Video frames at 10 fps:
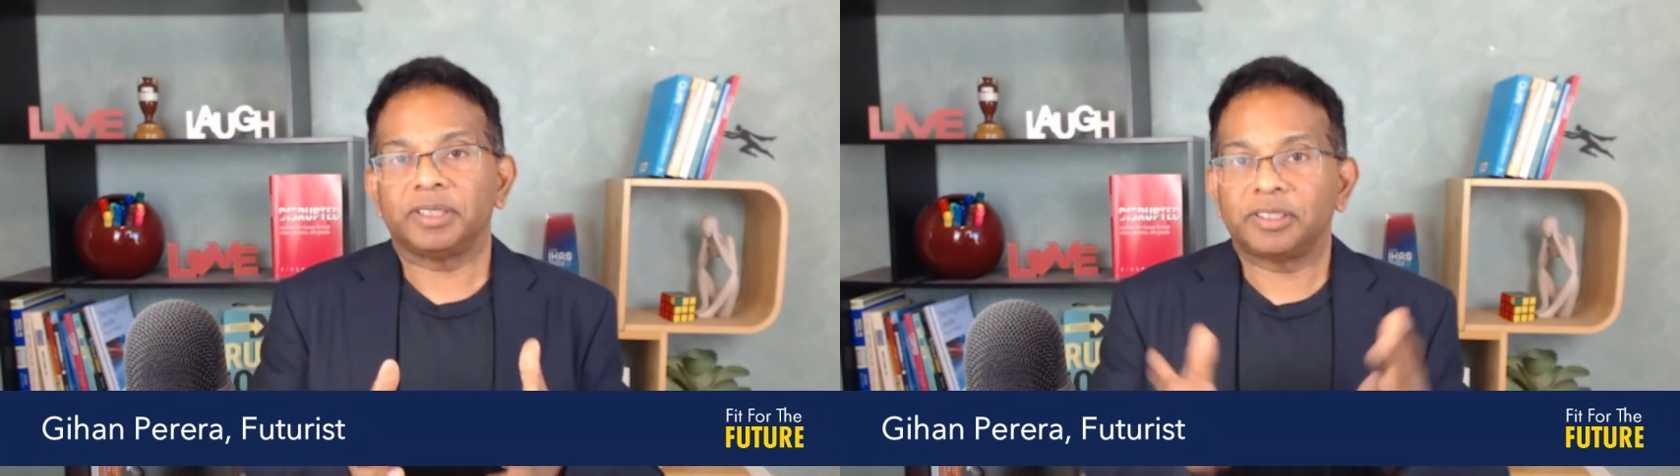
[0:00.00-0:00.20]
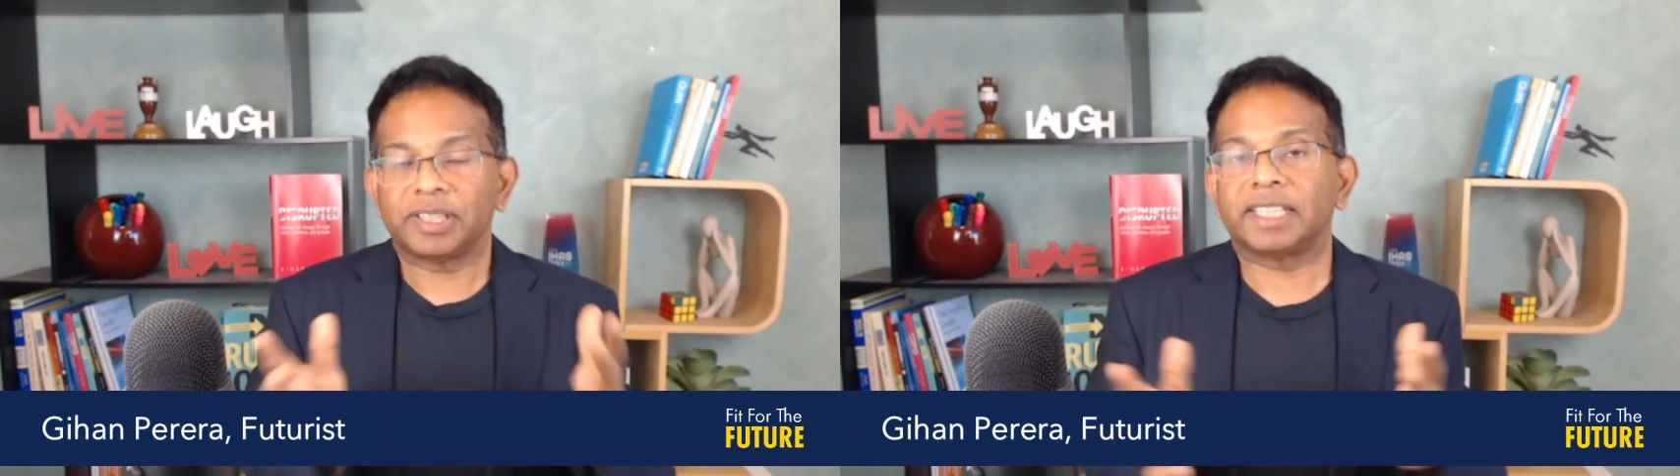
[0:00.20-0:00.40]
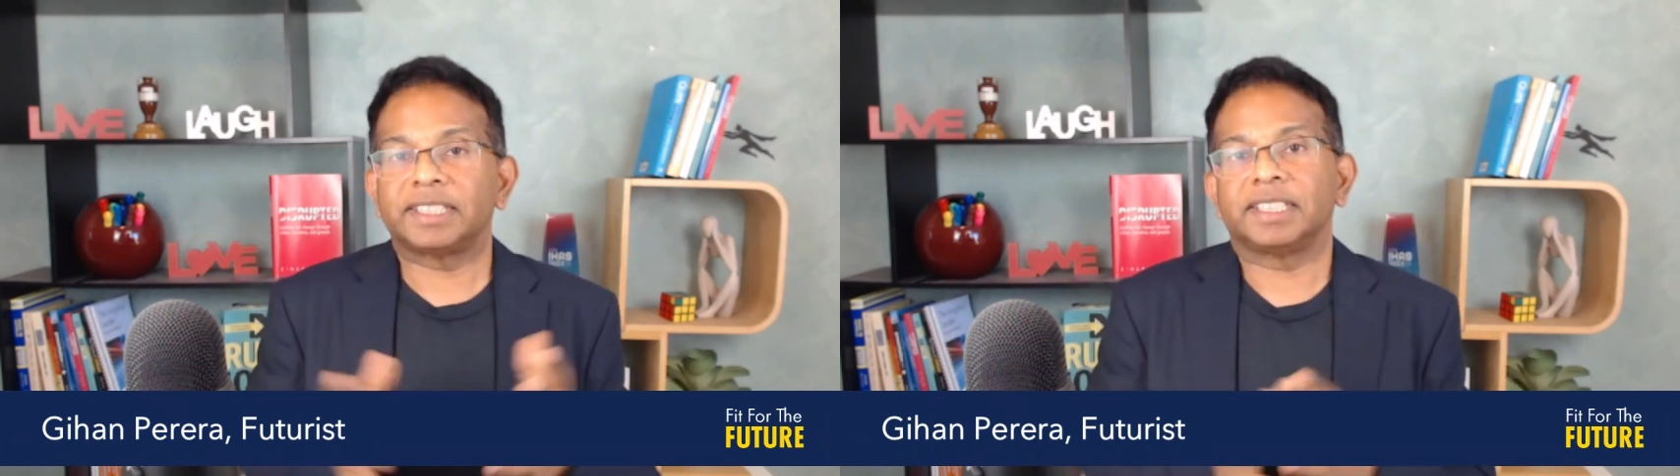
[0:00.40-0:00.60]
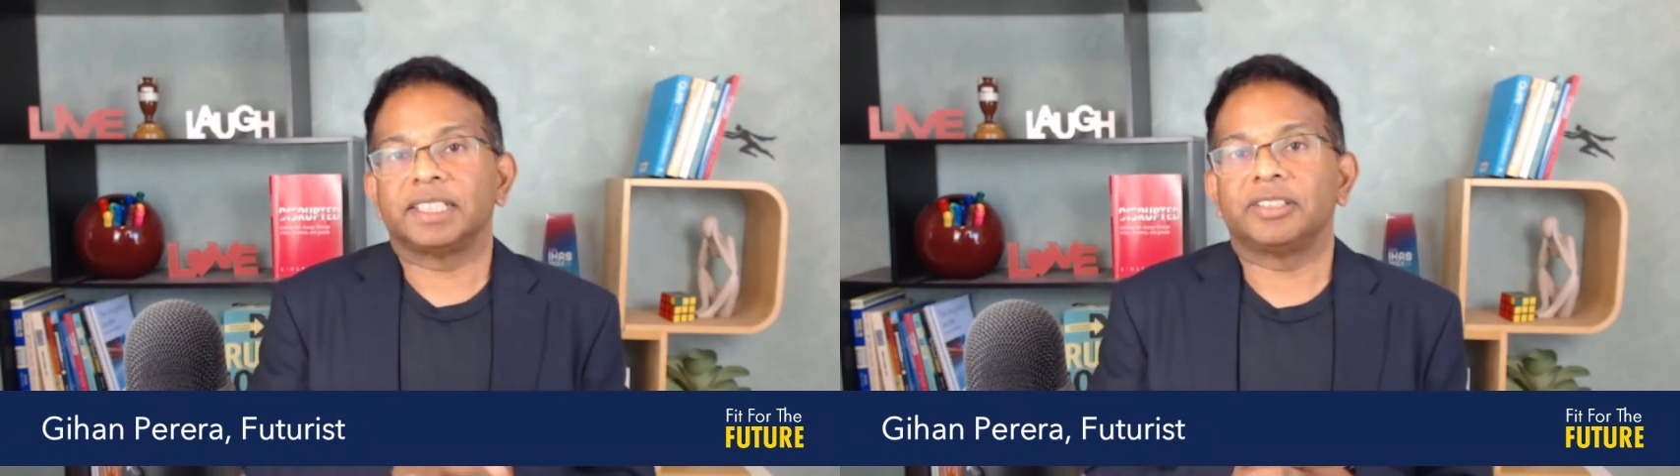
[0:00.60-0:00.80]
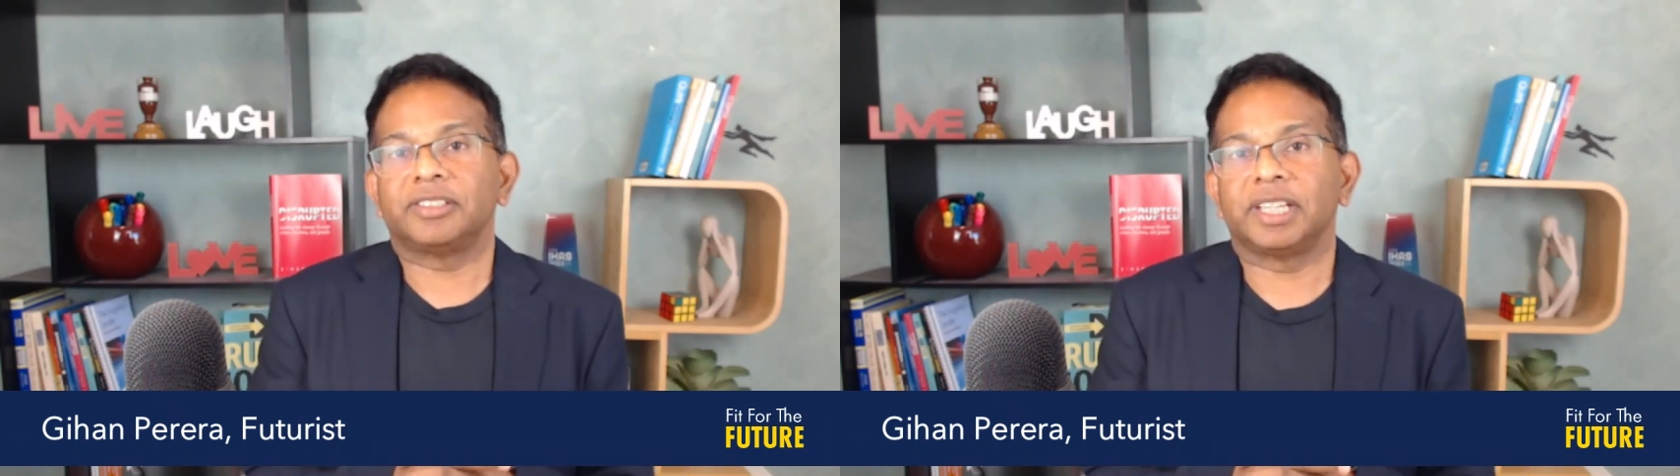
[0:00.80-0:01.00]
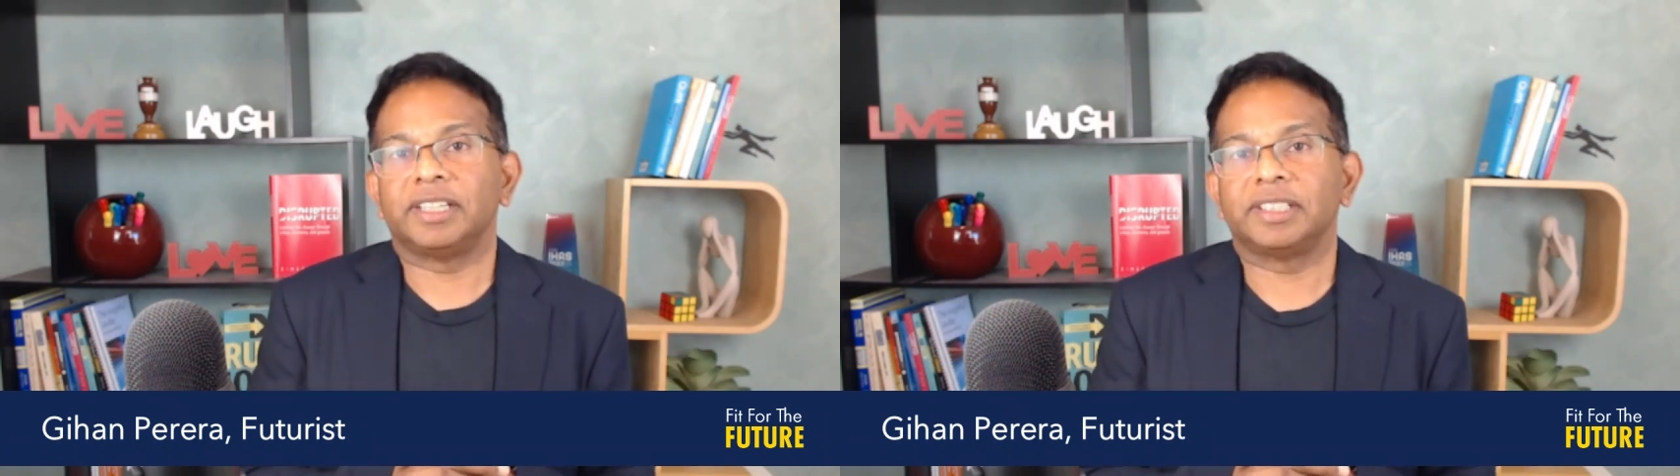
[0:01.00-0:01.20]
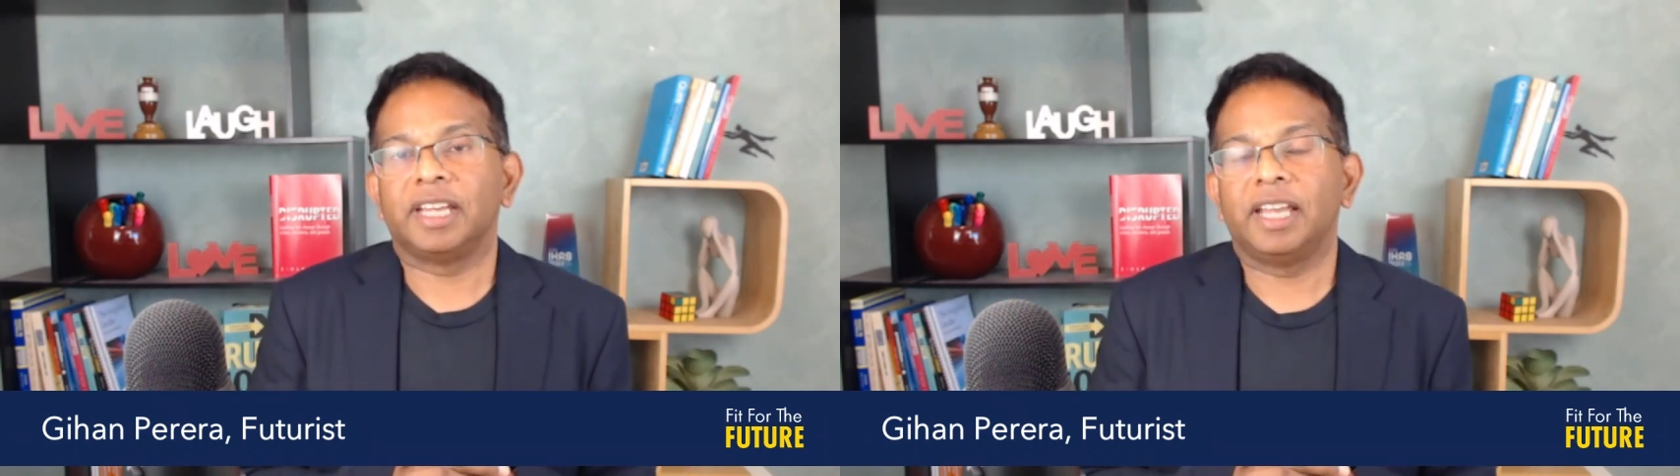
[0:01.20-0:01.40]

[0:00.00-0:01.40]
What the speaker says: to external change.